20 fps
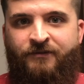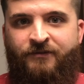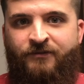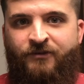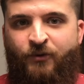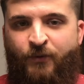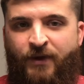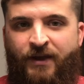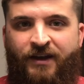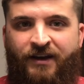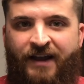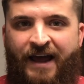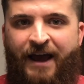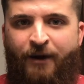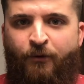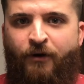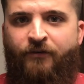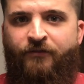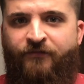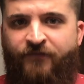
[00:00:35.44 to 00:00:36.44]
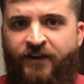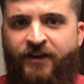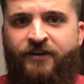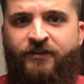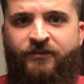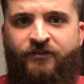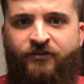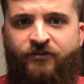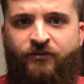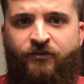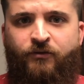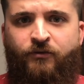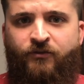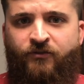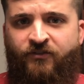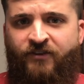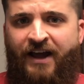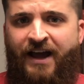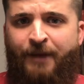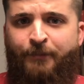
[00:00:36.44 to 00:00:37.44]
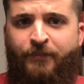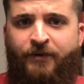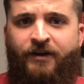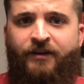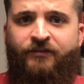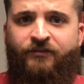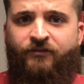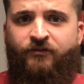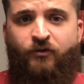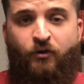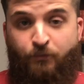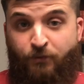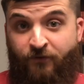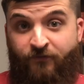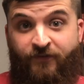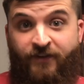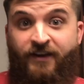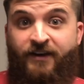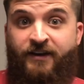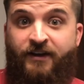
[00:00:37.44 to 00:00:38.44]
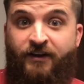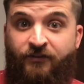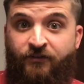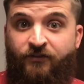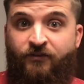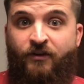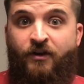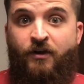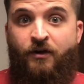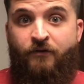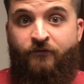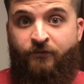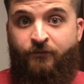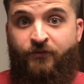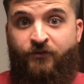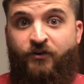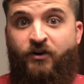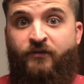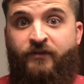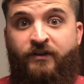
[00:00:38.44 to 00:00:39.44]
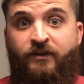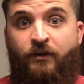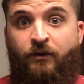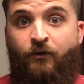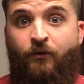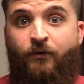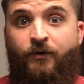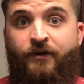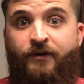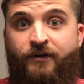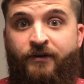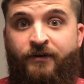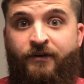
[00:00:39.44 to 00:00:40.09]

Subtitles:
Do we allow our fears to stop us, to prevent us from serving the Lord?